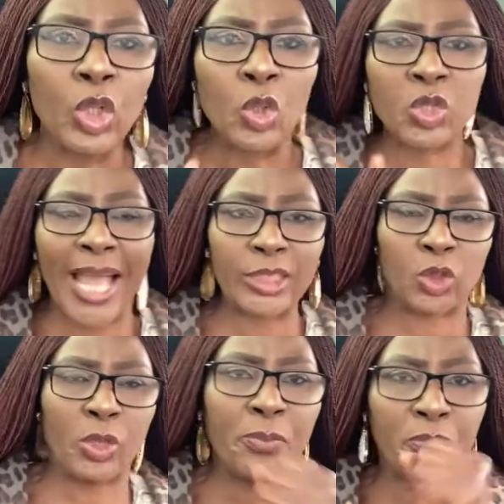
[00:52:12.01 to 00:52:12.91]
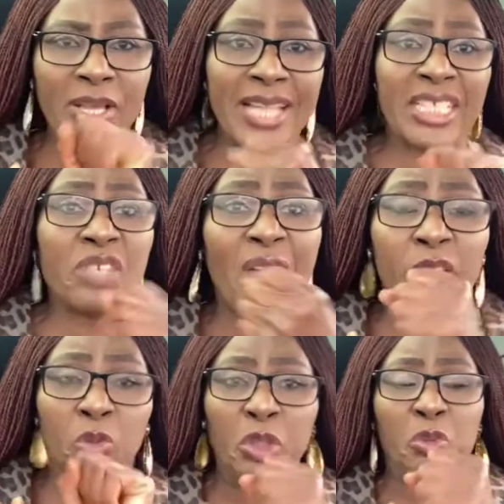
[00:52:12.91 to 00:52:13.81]
you start chewing praise like if you are
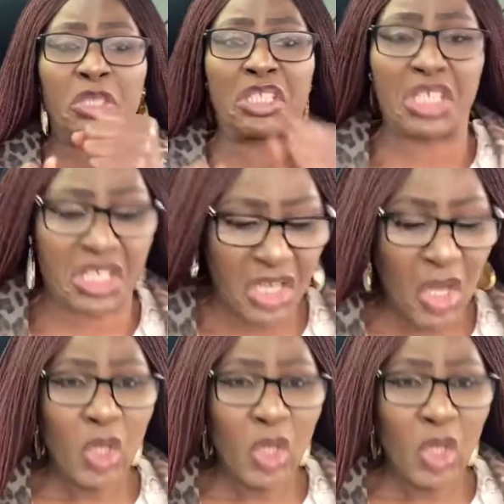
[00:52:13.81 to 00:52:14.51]
chewing twin stick.